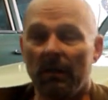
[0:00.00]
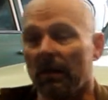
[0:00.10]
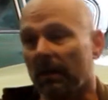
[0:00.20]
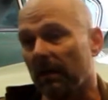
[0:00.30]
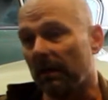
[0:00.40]

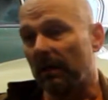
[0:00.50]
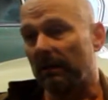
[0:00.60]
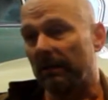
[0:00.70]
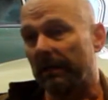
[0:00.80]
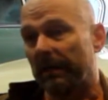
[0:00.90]

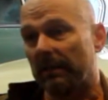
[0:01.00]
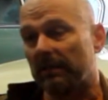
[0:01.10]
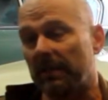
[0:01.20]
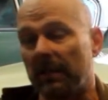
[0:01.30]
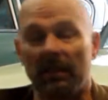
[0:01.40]
I can't
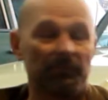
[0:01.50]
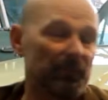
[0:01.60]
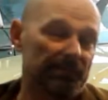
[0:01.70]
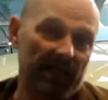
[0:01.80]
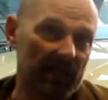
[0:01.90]
see any
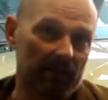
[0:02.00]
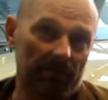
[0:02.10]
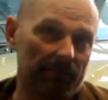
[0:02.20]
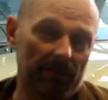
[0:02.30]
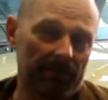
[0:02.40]

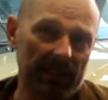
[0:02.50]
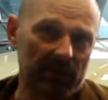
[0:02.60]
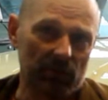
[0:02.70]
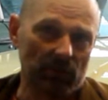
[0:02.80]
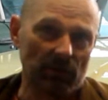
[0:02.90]

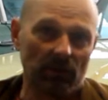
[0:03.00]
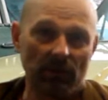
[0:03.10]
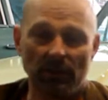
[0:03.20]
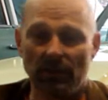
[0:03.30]
imperfections.